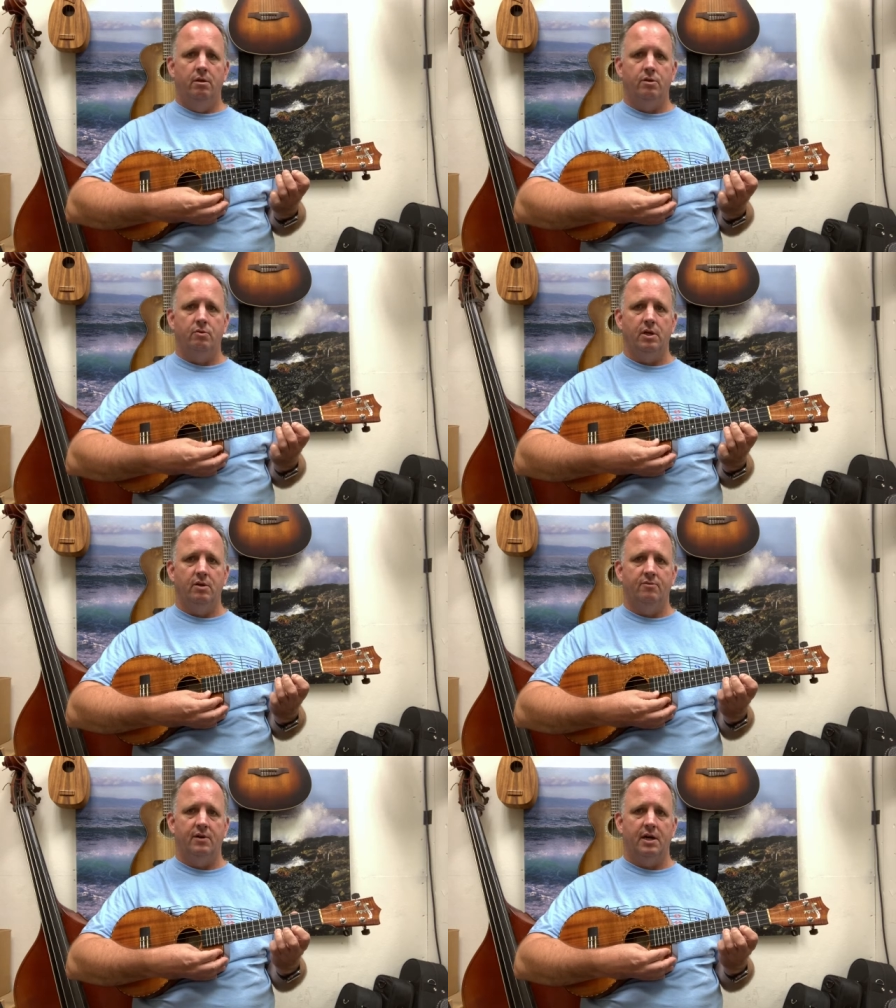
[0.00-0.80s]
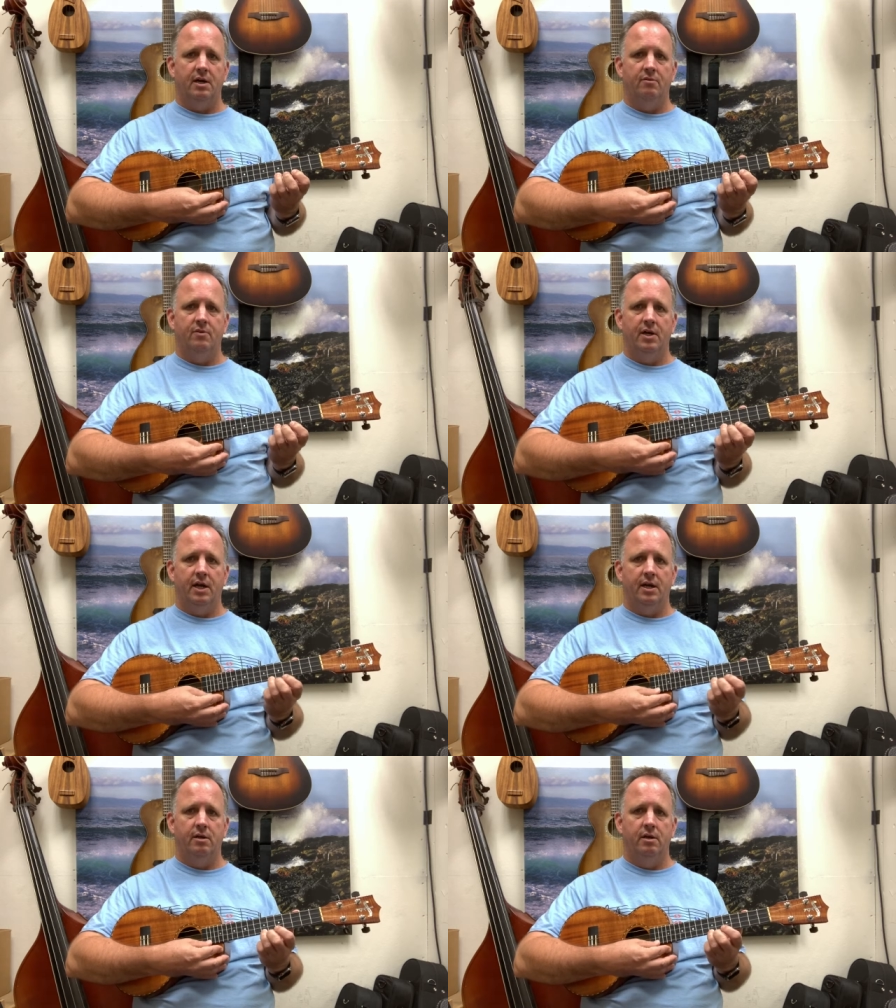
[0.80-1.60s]
3, 5,
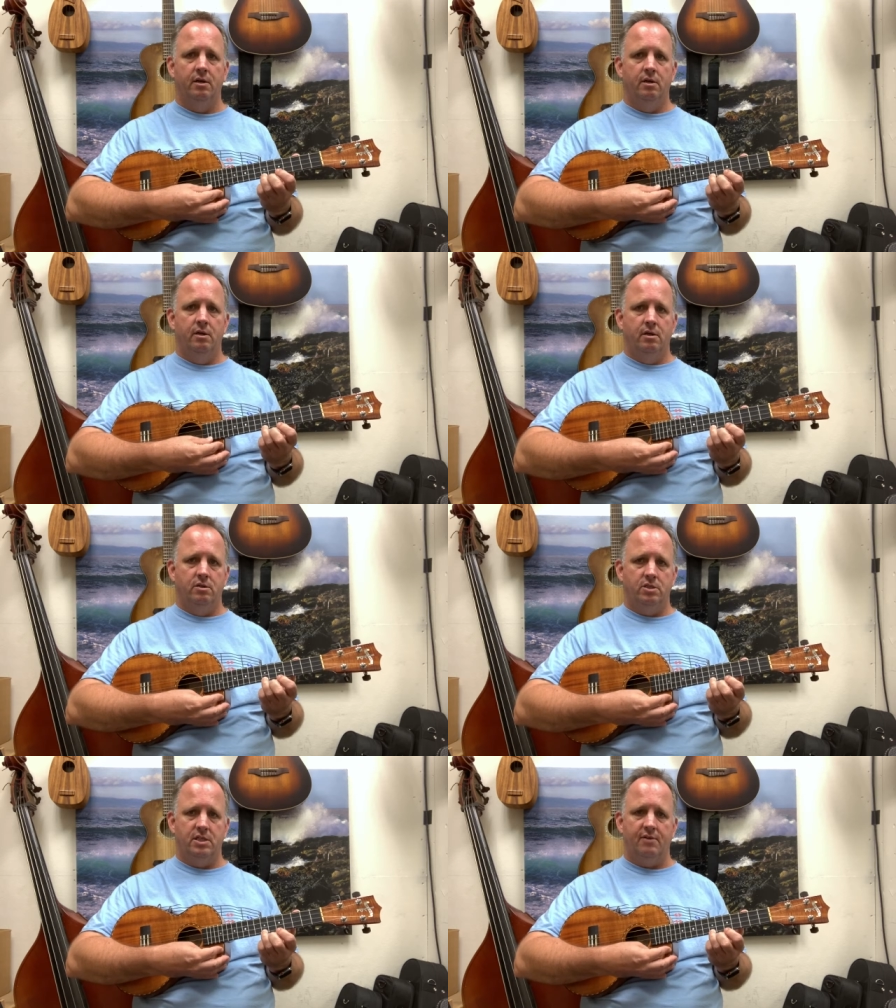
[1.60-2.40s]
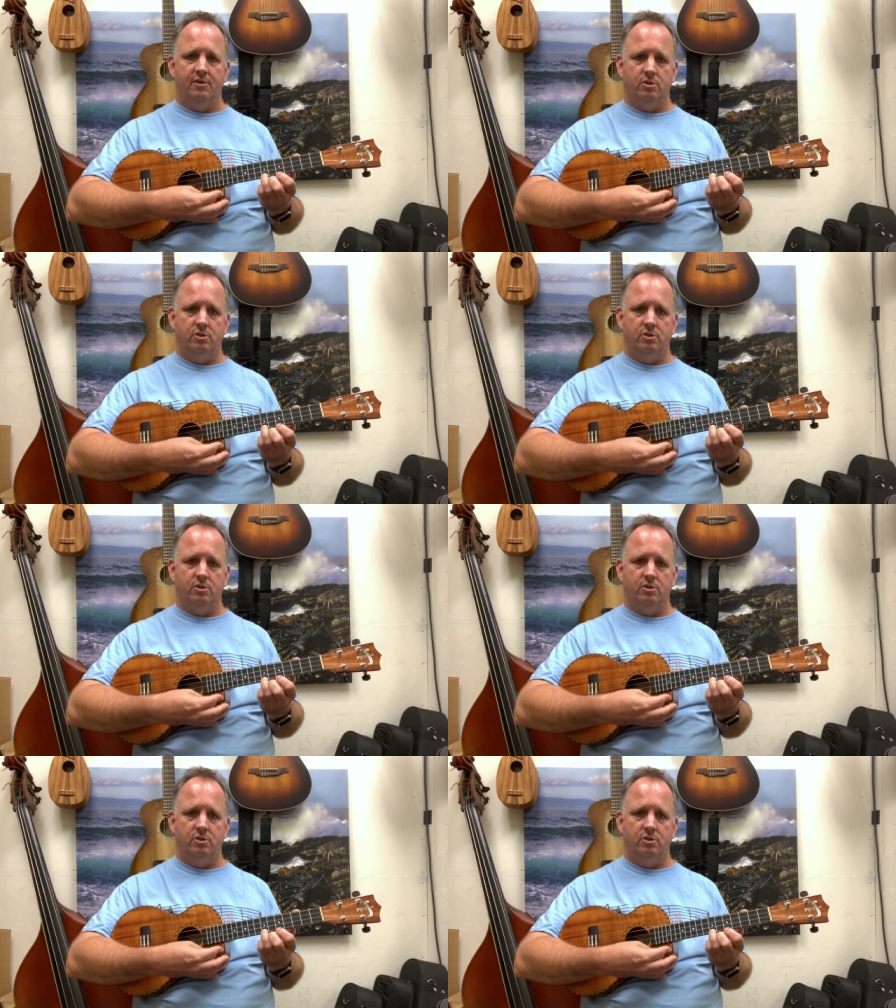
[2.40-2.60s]
and 7.